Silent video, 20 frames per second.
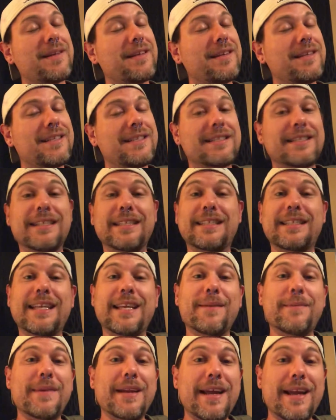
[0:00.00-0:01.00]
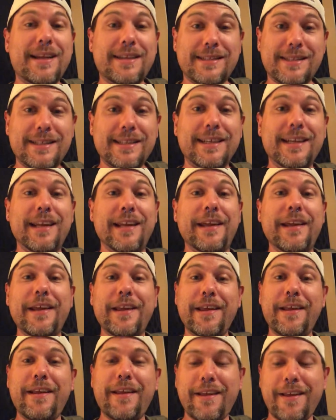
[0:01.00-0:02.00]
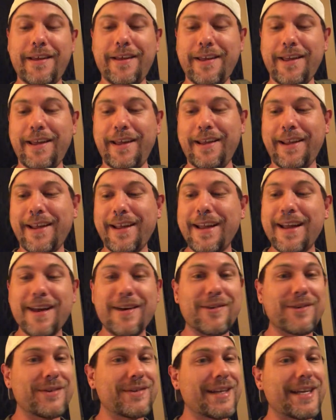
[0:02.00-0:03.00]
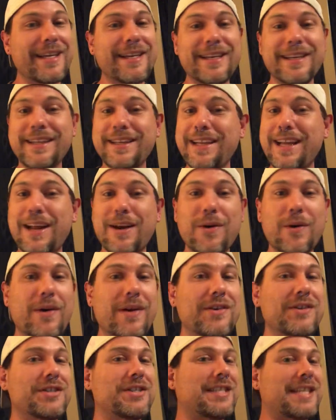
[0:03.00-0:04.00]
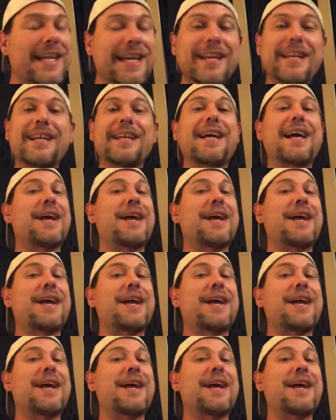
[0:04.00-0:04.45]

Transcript: It's just damn nasty. I don't get it. I don't understand it.